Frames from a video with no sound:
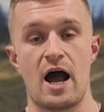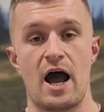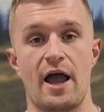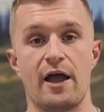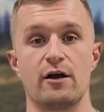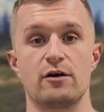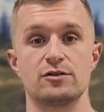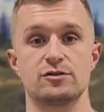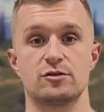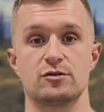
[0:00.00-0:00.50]

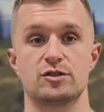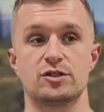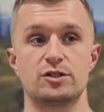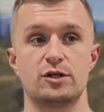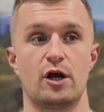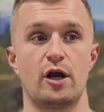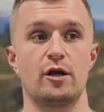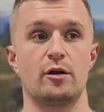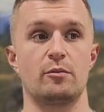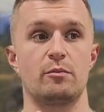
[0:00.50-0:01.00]
I also
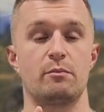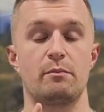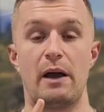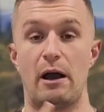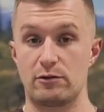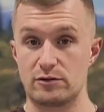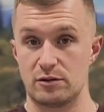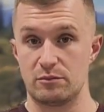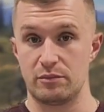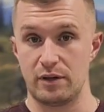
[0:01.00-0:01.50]
started
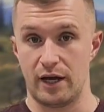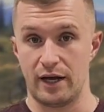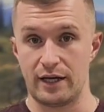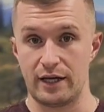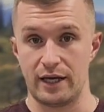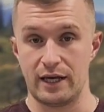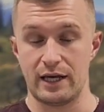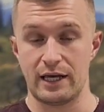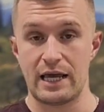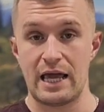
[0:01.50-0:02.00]
mountain
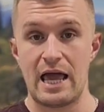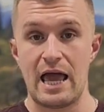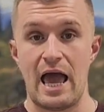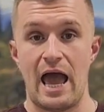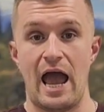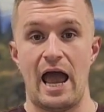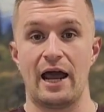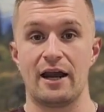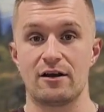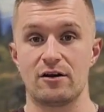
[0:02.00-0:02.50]
biking
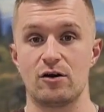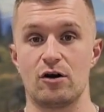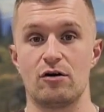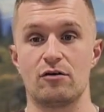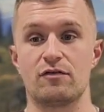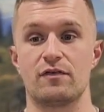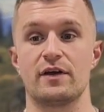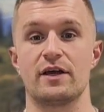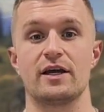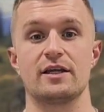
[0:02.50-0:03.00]
and
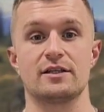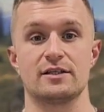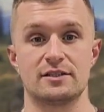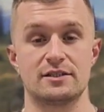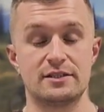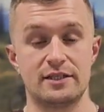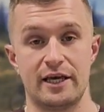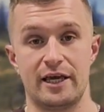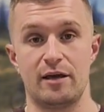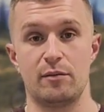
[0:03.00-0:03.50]
golfing in the
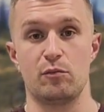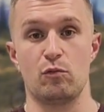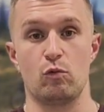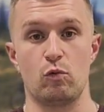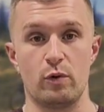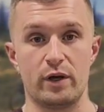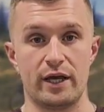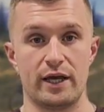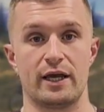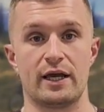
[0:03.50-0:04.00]

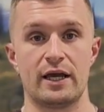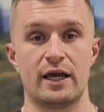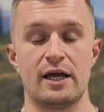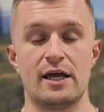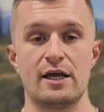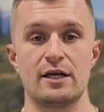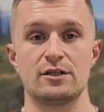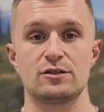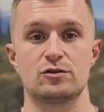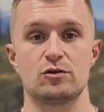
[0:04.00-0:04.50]
same week.
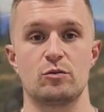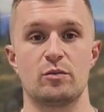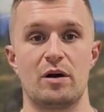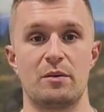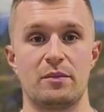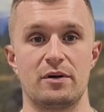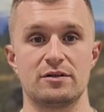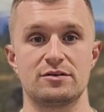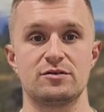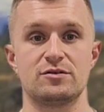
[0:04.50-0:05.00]
So
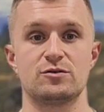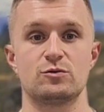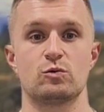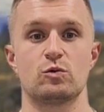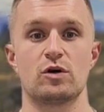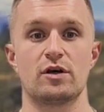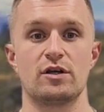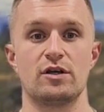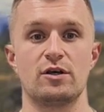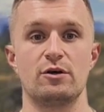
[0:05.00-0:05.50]
my muscles
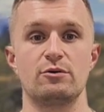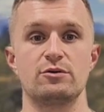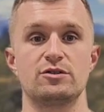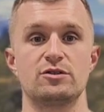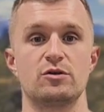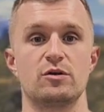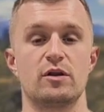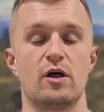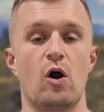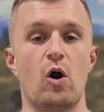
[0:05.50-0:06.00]
weren't
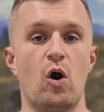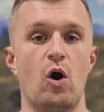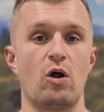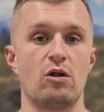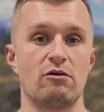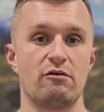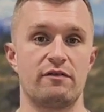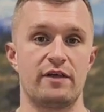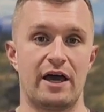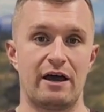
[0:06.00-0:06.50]
used to
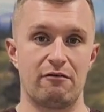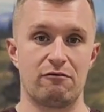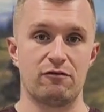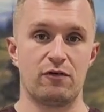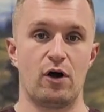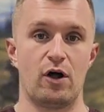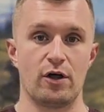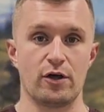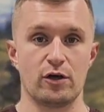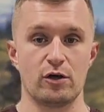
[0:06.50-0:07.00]
all of that
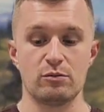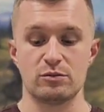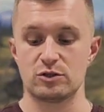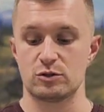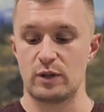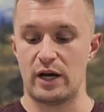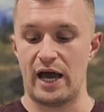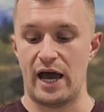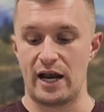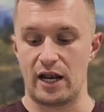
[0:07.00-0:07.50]
volume,
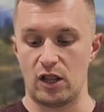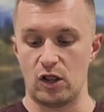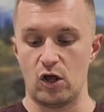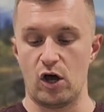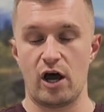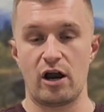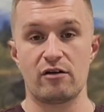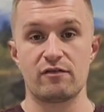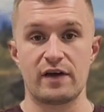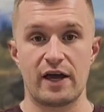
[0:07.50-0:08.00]
so I had a
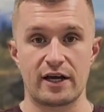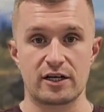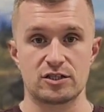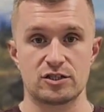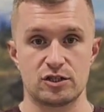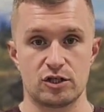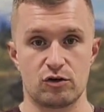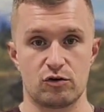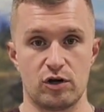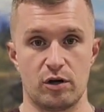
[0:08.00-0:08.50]
lot of
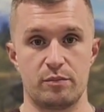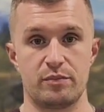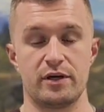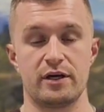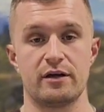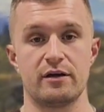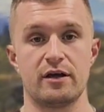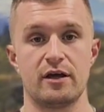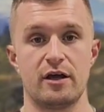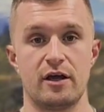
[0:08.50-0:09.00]
extra
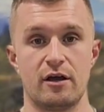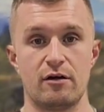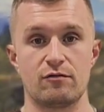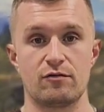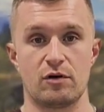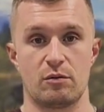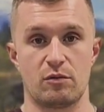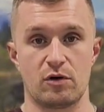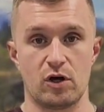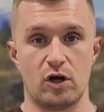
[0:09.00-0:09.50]
gripping
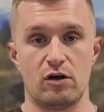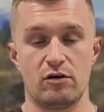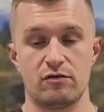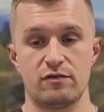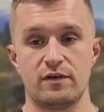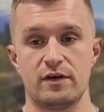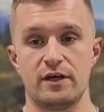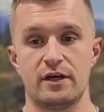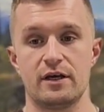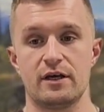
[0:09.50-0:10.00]
from
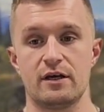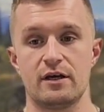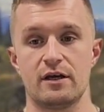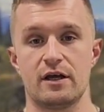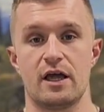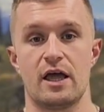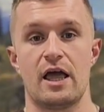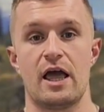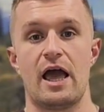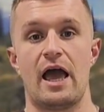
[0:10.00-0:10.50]
golfing,
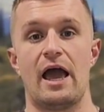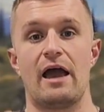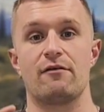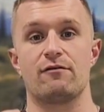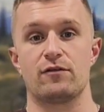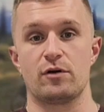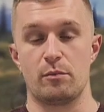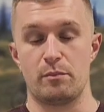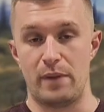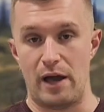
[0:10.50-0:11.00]

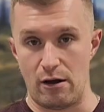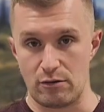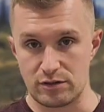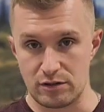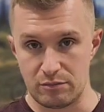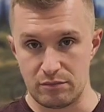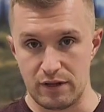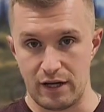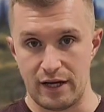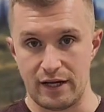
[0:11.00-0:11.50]
from
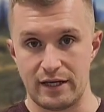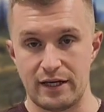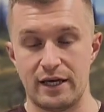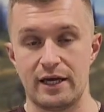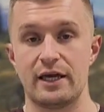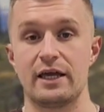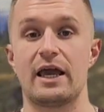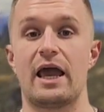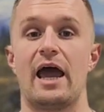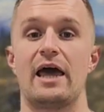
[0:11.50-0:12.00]
mountain
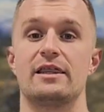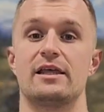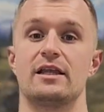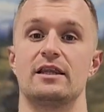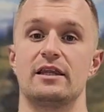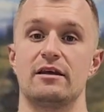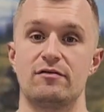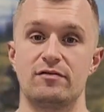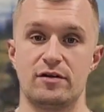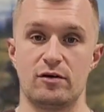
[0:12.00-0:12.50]
biking, and
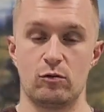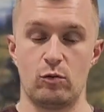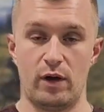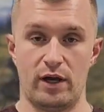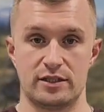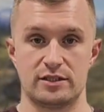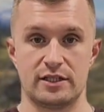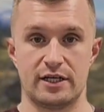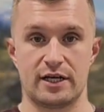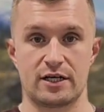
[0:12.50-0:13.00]
then lifting
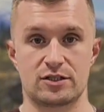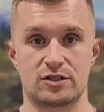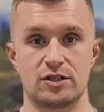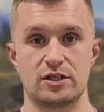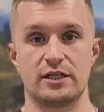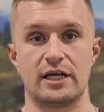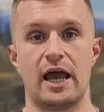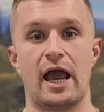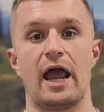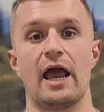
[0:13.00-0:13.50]
weights an
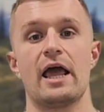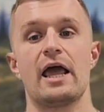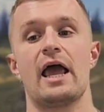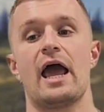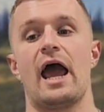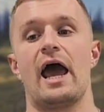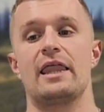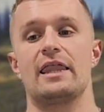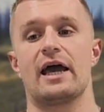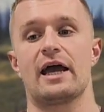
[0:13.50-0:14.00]
extra day.
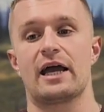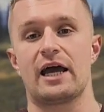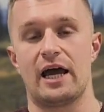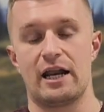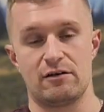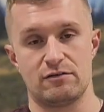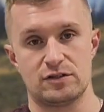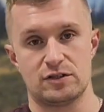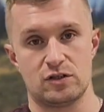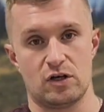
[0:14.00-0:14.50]
And that
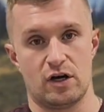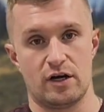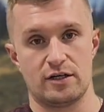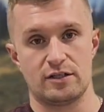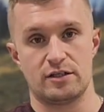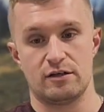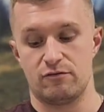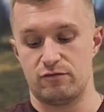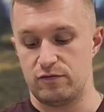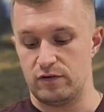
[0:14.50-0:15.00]
kind of
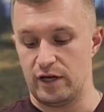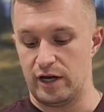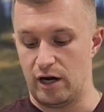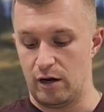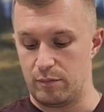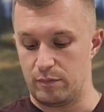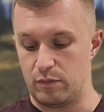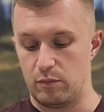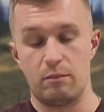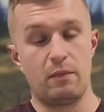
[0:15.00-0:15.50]
started to
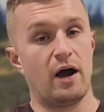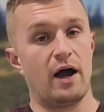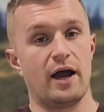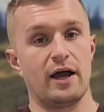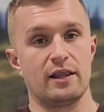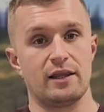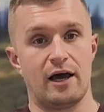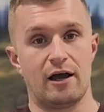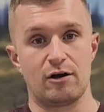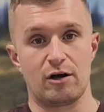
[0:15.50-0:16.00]
flare up
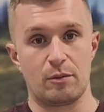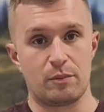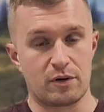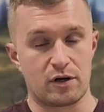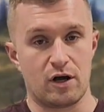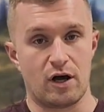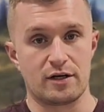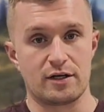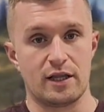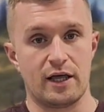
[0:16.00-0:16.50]
my lateral
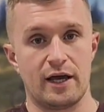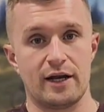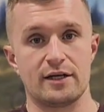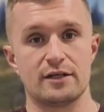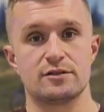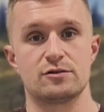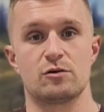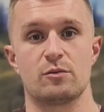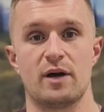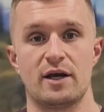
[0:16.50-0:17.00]

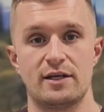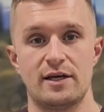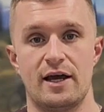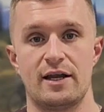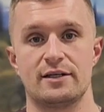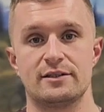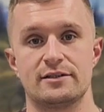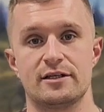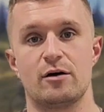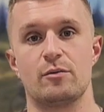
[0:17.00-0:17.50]
epicondylitis or my
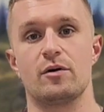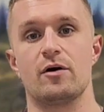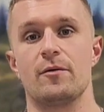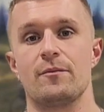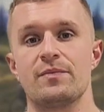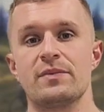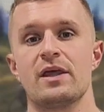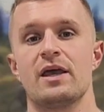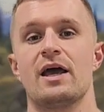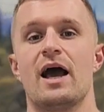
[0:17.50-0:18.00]
tennis
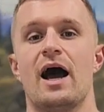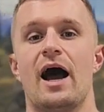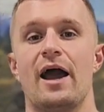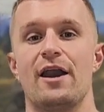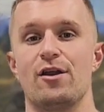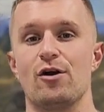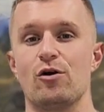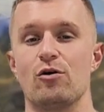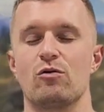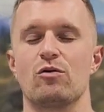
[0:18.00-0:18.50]
elbow.
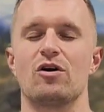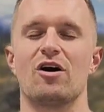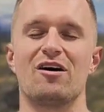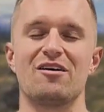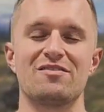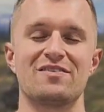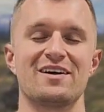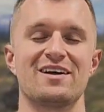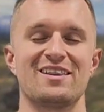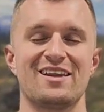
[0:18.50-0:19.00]
I know
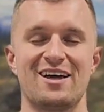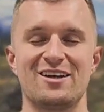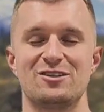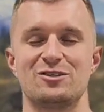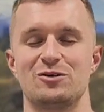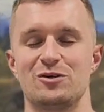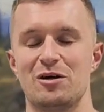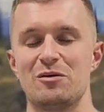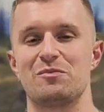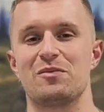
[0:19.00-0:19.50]
golfing led
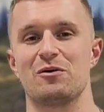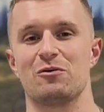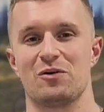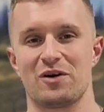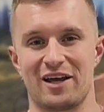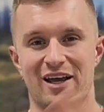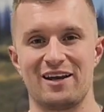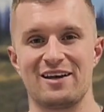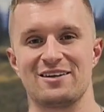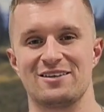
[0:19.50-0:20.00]
to it, but
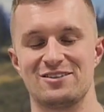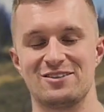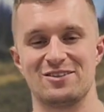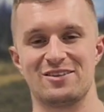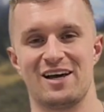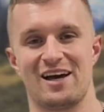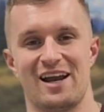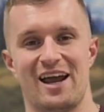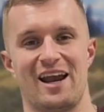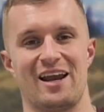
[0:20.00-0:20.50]
we'll get
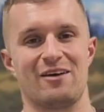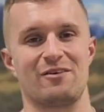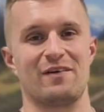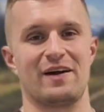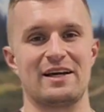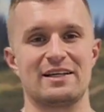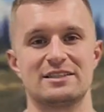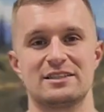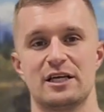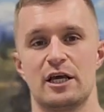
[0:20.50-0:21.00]
into that
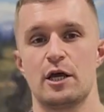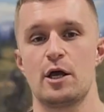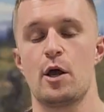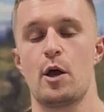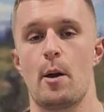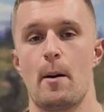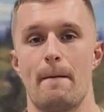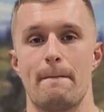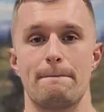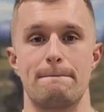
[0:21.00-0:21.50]
anyways.
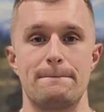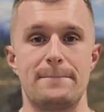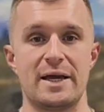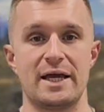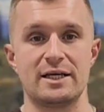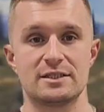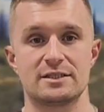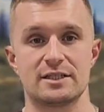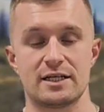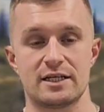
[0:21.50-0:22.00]

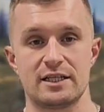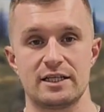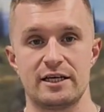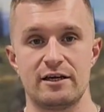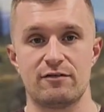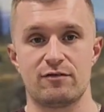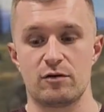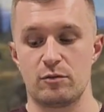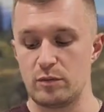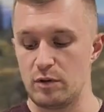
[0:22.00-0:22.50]

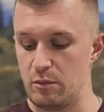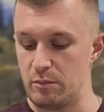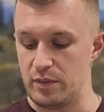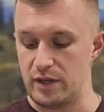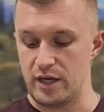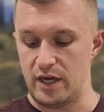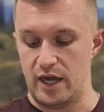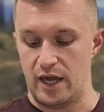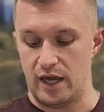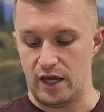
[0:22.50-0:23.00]
Basically, from them
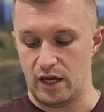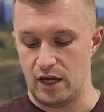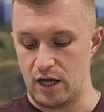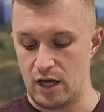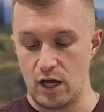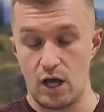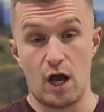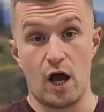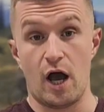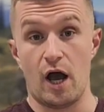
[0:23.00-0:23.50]
being
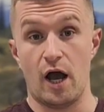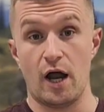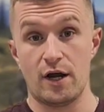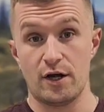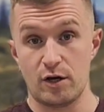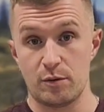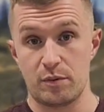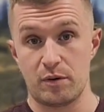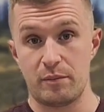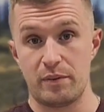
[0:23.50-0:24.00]

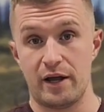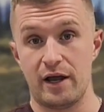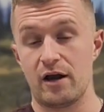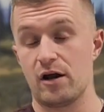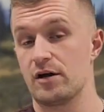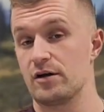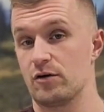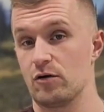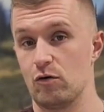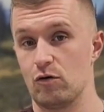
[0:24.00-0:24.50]

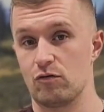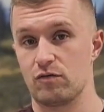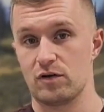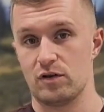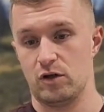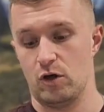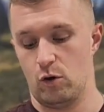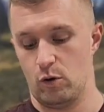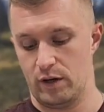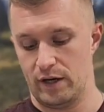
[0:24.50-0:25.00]
underprepared and
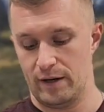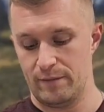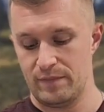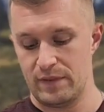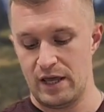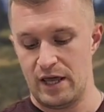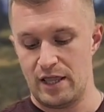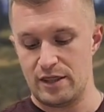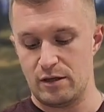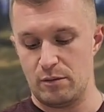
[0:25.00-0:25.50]

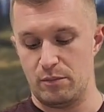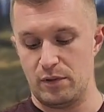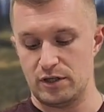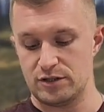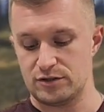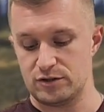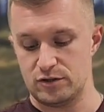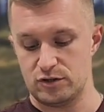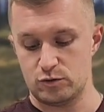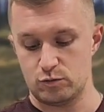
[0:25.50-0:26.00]
overloaded, the
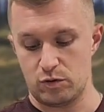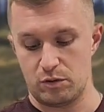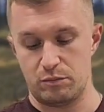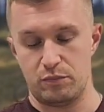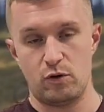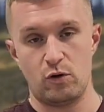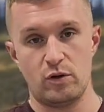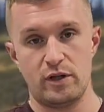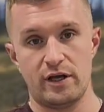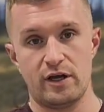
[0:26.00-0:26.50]
muscles were
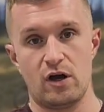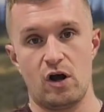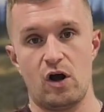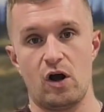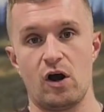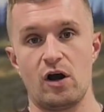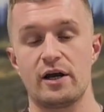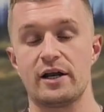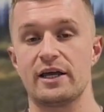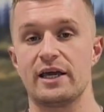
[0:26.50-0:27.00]
pulling
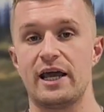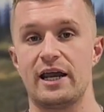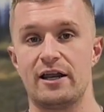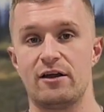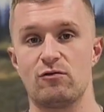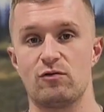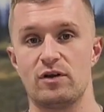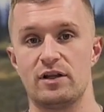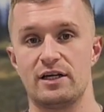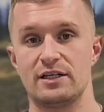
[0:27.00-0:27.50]
hard and
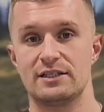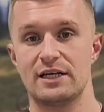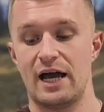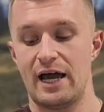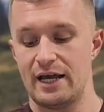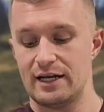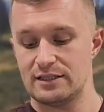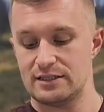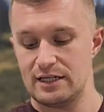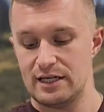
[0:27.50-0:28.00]
getting really
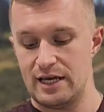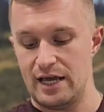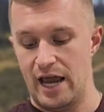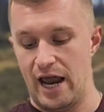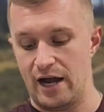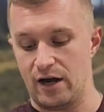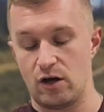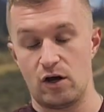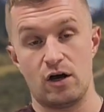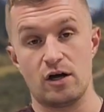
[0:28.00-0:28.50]
tight
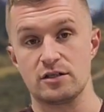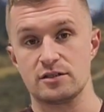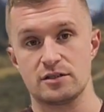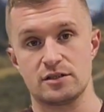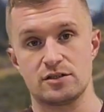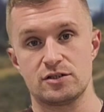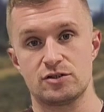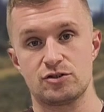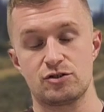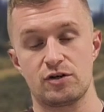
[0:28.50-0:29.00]
and
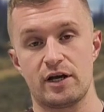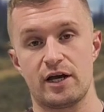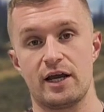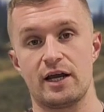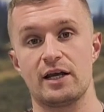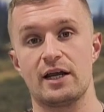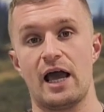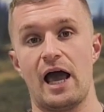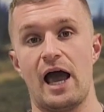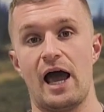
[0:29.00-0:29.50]
causes
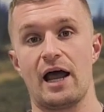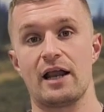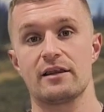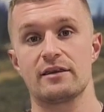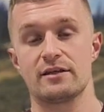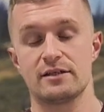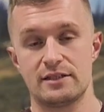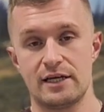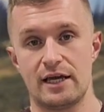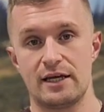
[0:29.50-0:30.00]
strain
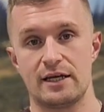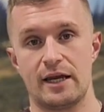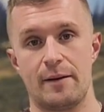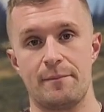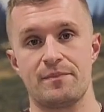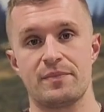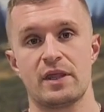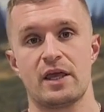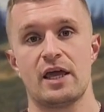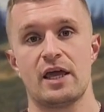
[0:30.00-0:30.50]
at the tendon.